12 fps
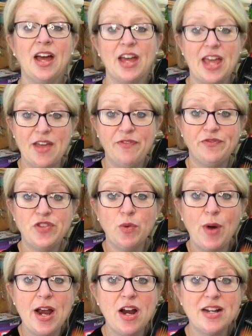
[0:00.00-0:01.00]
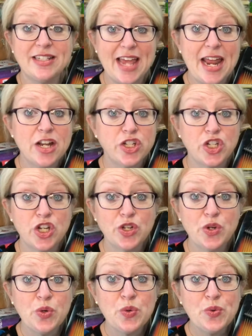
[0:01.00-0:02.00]
If you're wearing tennis
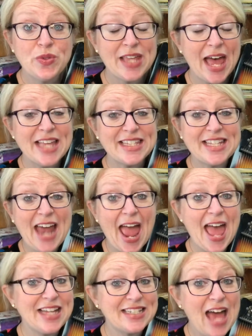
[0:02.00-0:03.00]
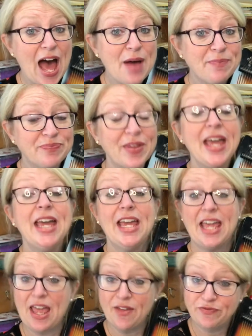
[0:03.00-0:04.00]
shoes, stand up.
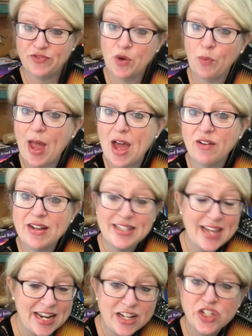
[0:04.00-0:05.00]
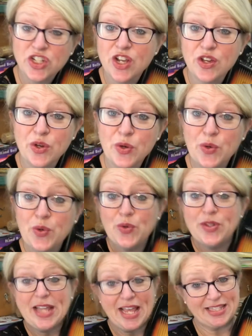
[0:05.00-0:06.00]
If you're wearing tennis
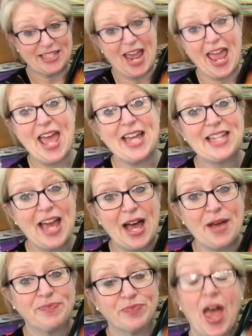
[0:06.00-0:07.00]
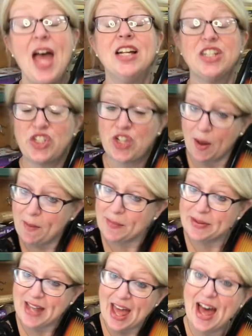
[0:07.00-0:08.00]
shoes, stand up. Jump up
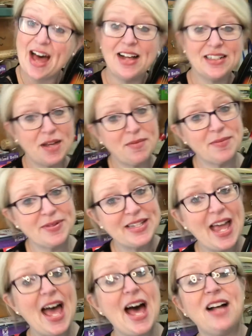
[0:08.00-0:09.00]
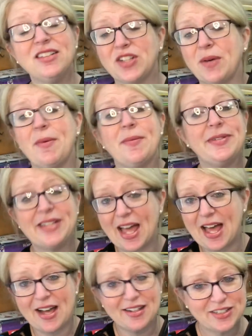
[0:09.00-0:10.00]
and down, jump up and down, jump up and
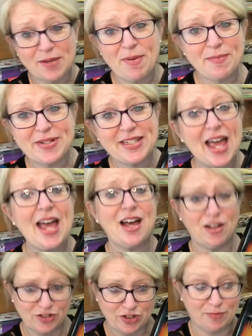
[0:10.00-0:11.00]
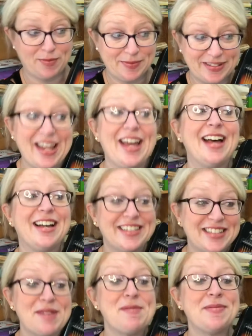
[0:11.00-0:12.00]
down, jump up and down, jump up and
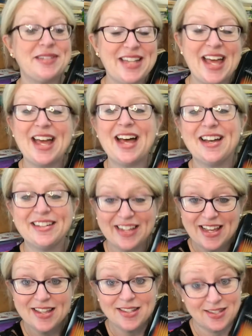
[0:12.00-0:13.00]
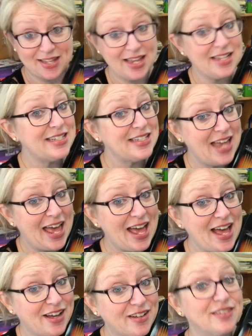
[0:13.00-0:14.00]
down, jump up and down. Sit down.